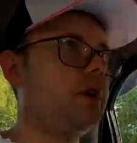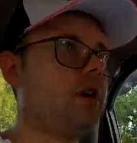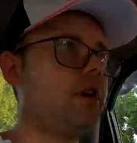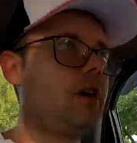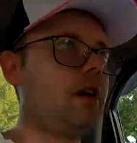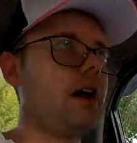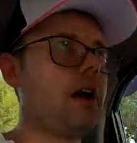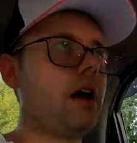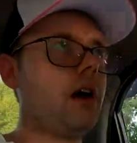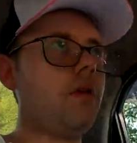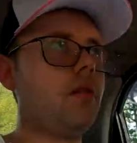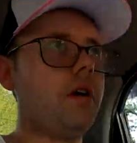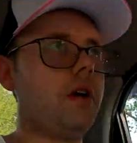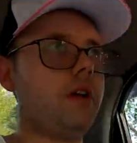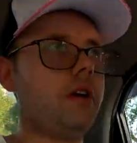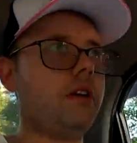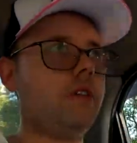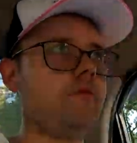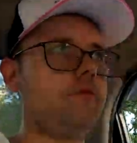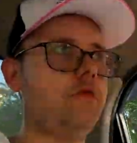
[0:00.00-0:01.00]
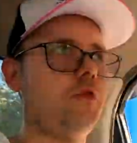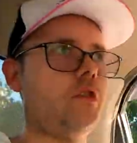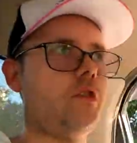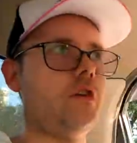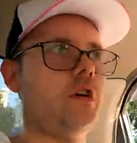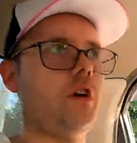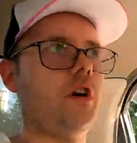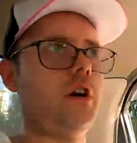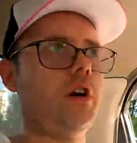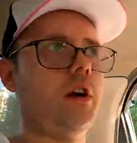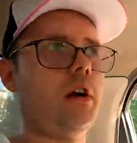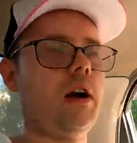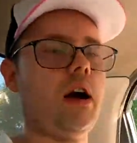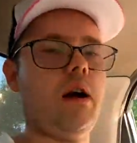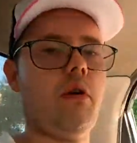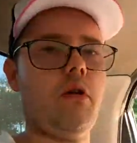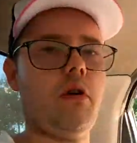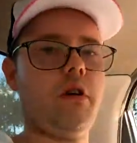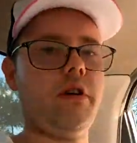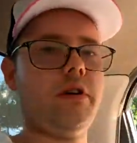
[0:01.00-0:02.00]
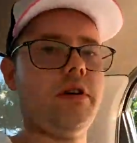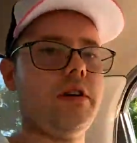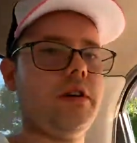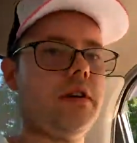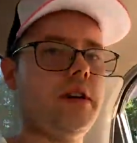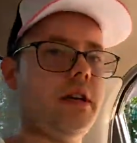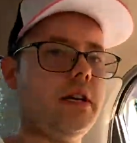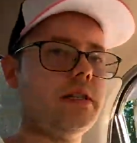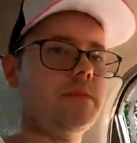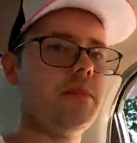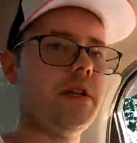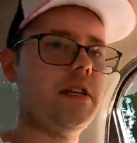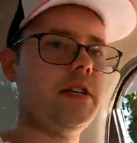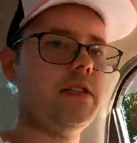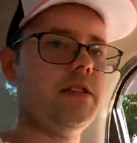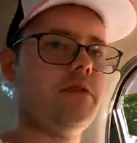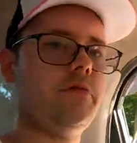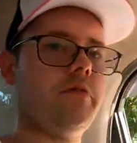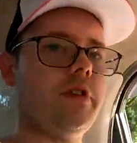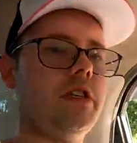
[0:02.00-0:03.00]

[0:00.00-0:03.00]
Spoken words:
We are now heading for our next place,